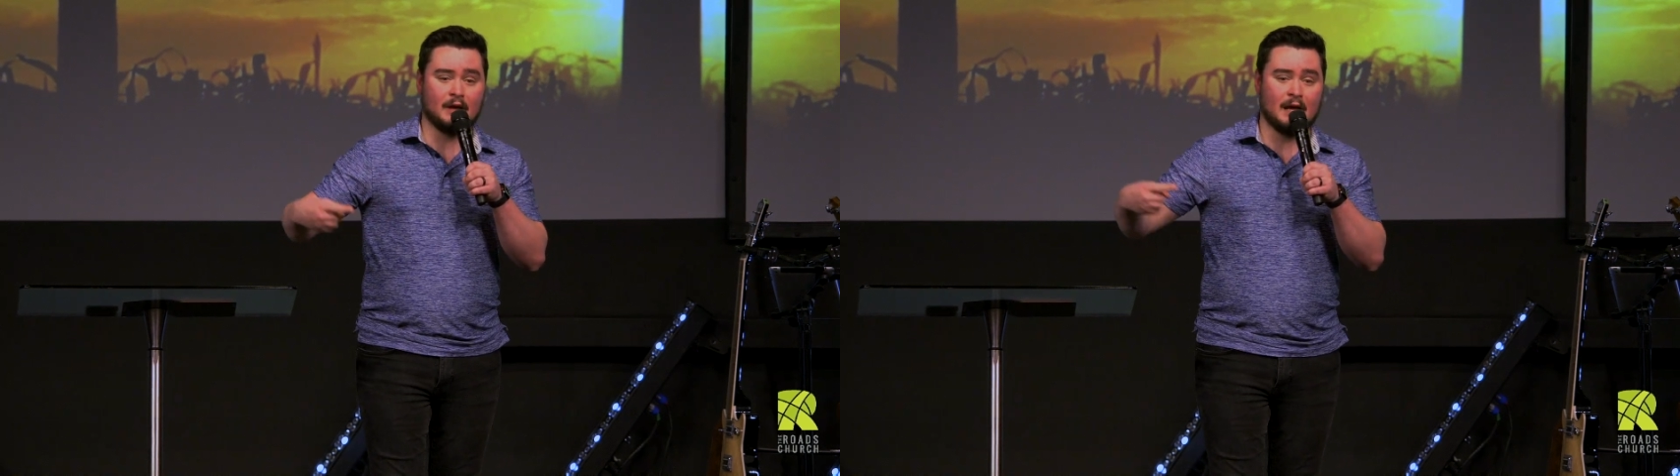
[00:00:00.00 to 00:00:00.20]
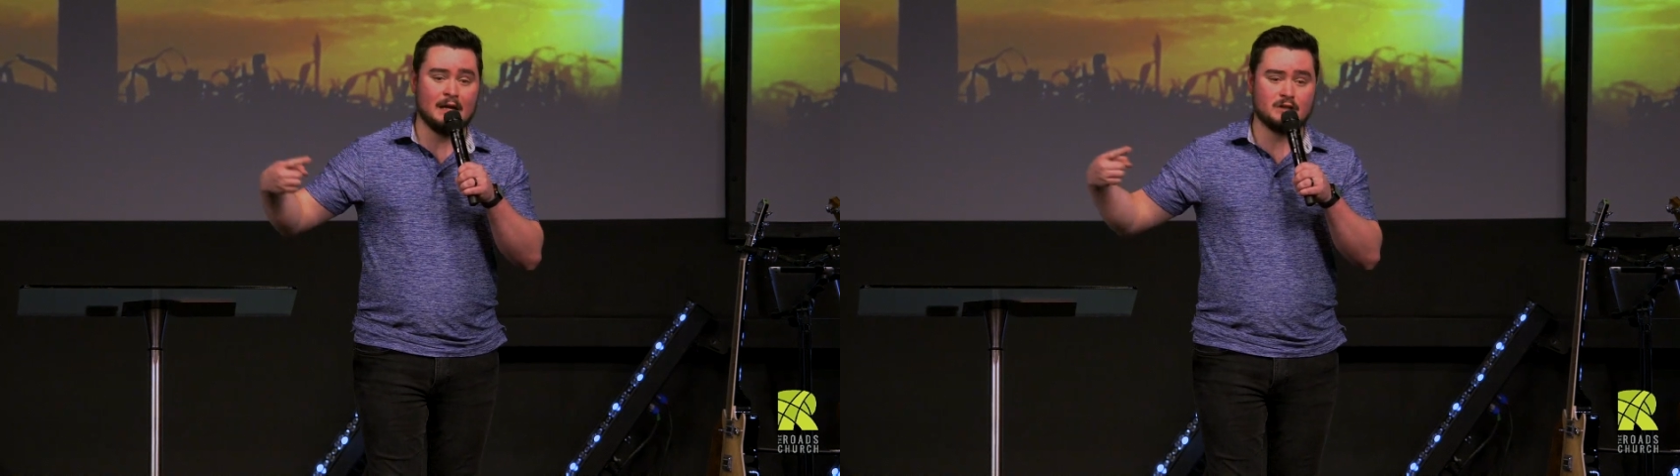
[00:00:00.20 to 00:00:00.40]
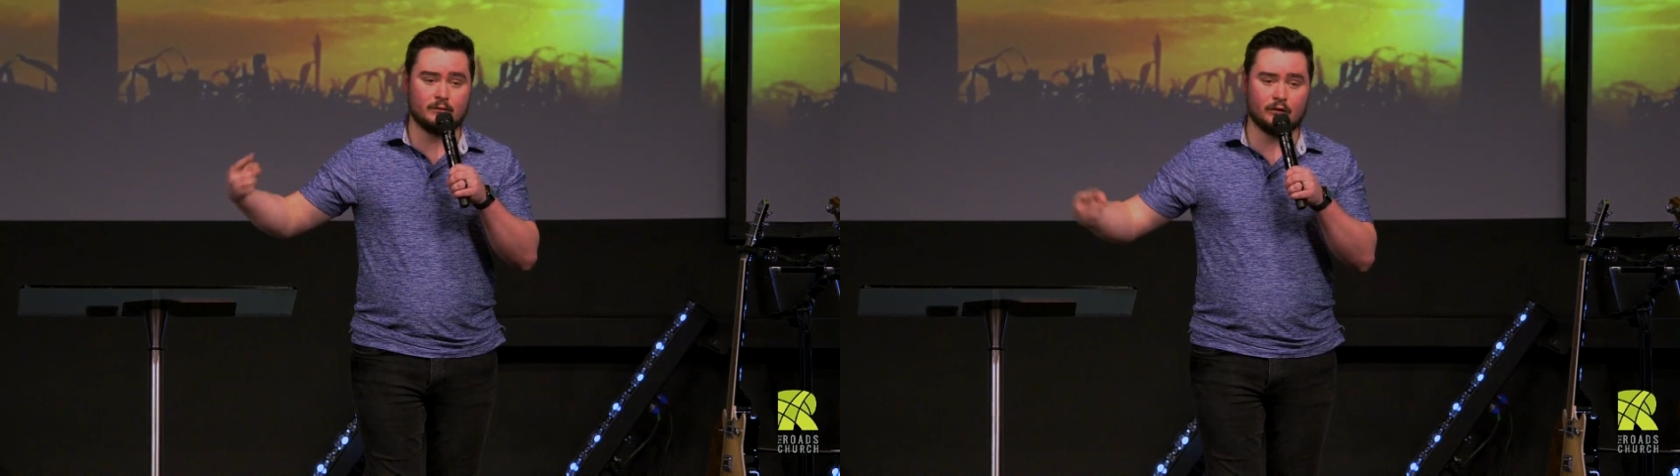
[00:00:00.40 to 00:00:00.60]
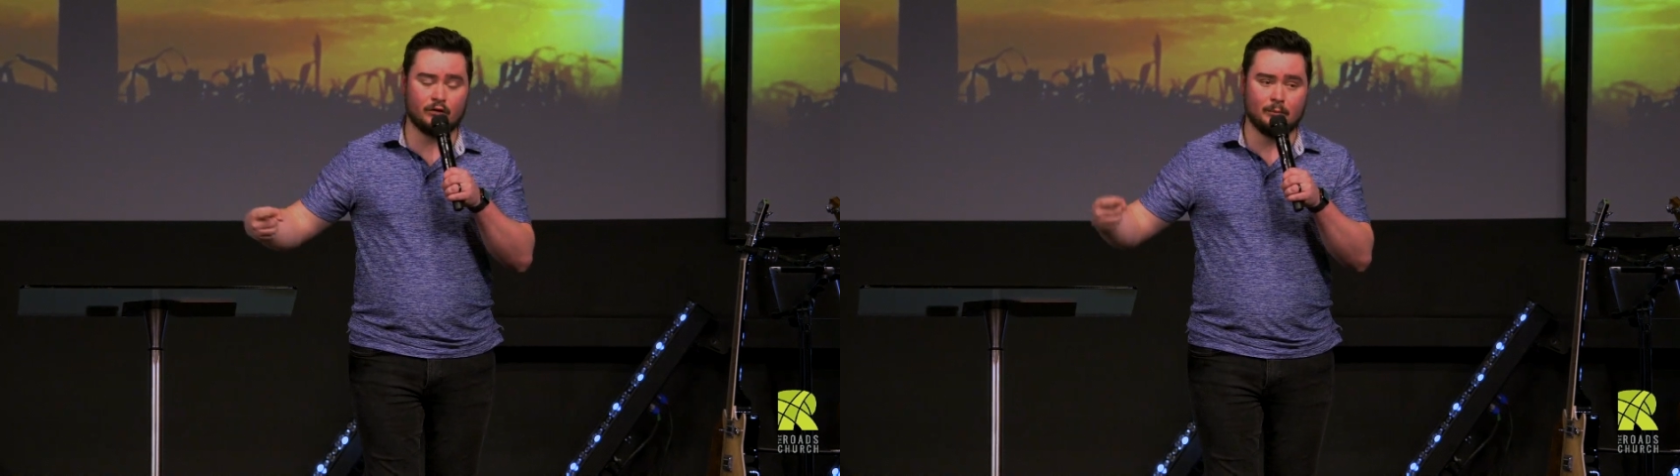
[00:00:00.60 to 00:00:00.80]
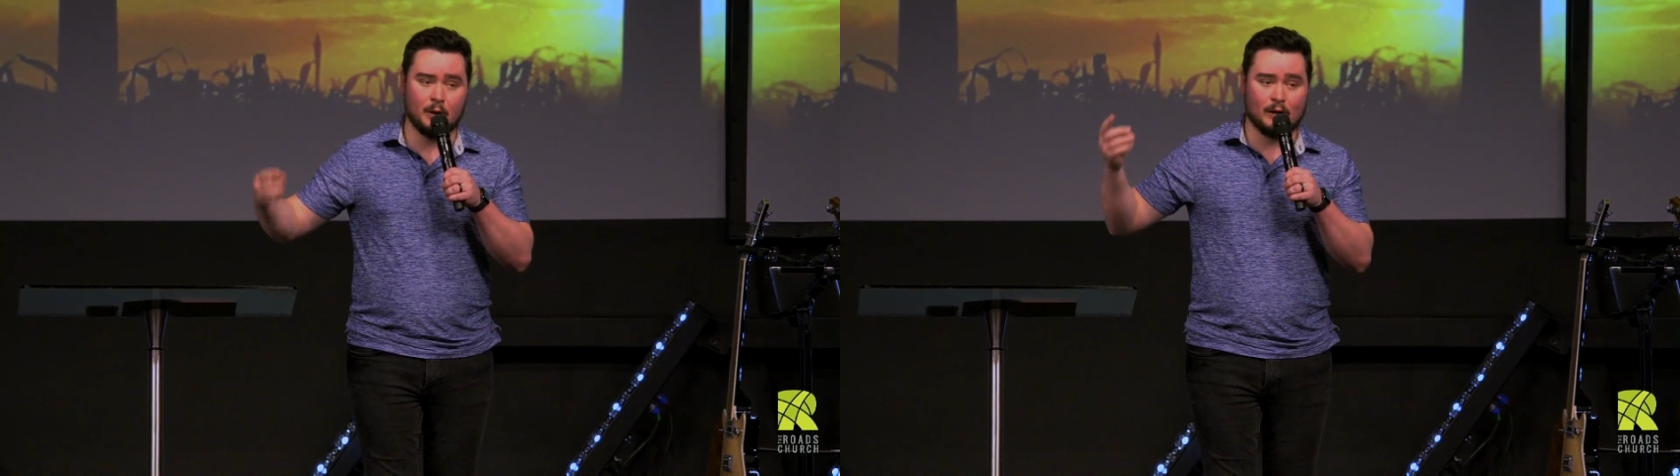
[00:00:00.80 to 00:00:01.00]
age of the
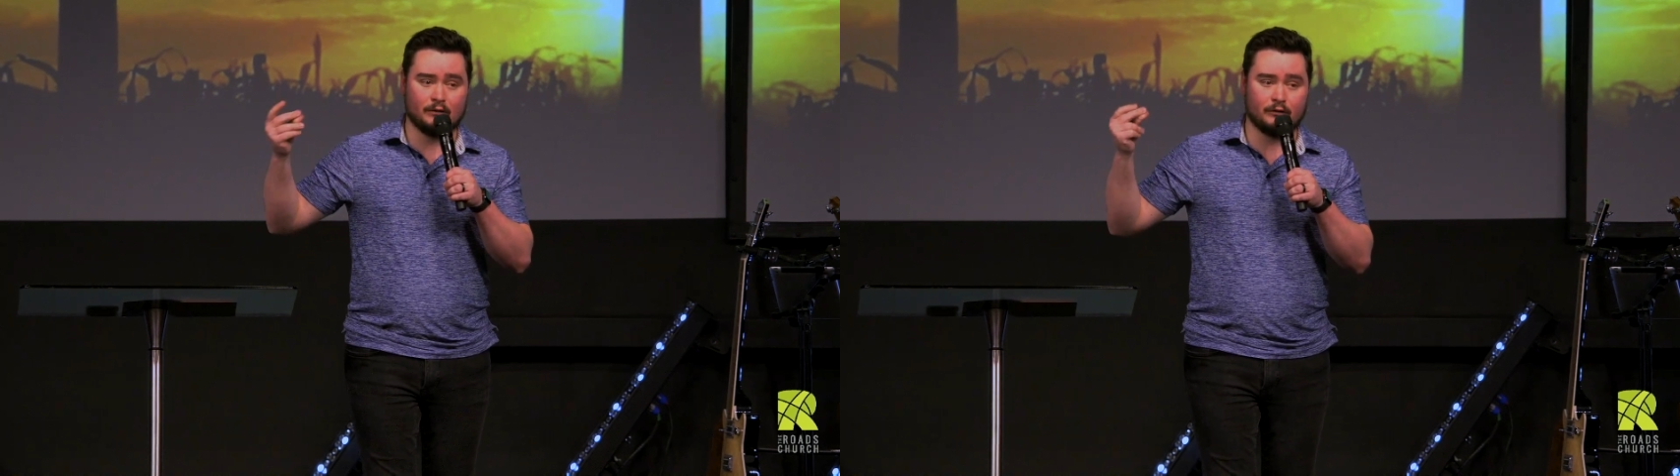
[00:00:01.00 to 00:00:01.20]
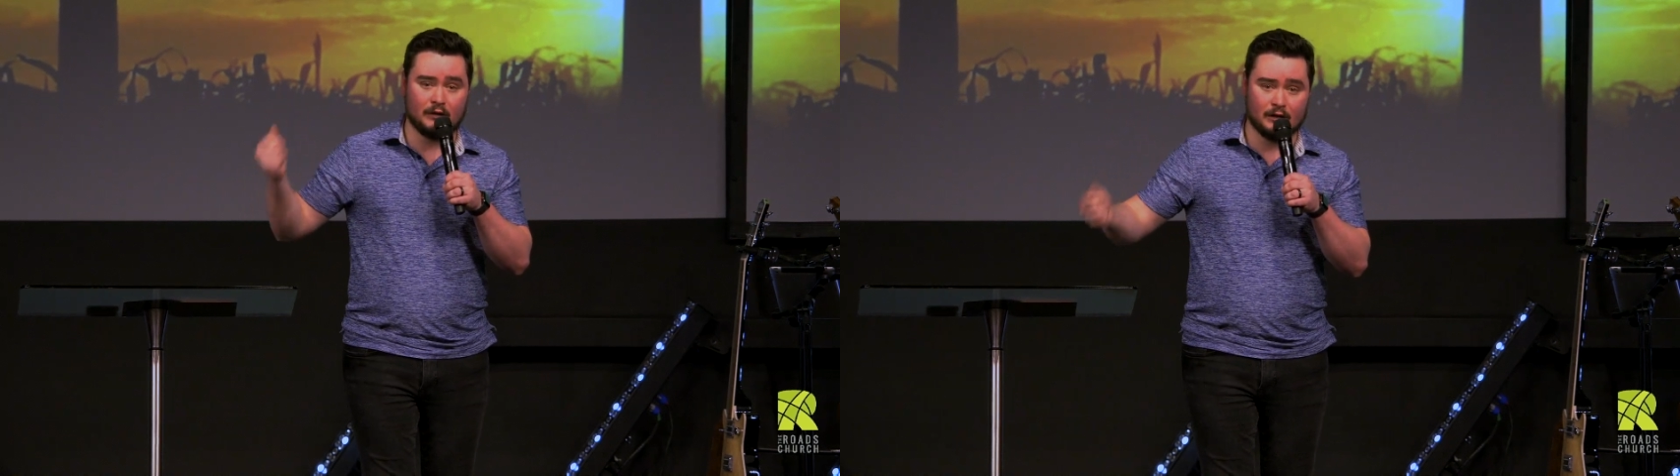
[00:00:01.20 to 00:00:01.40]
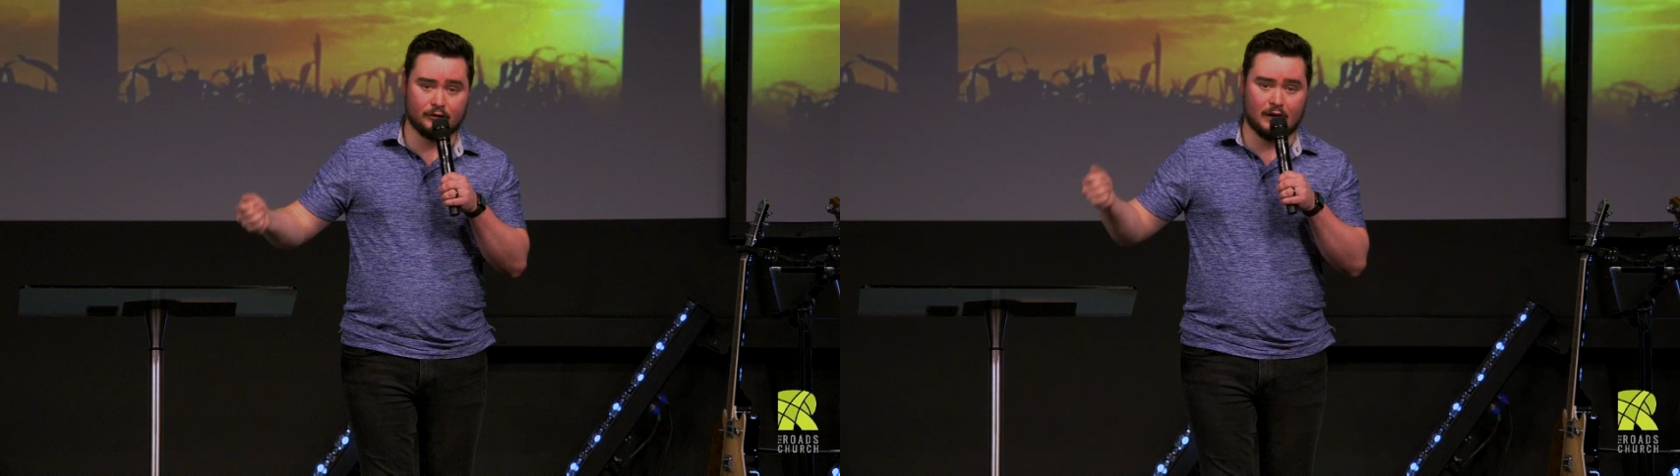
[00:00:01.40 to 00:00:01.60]
Spirit since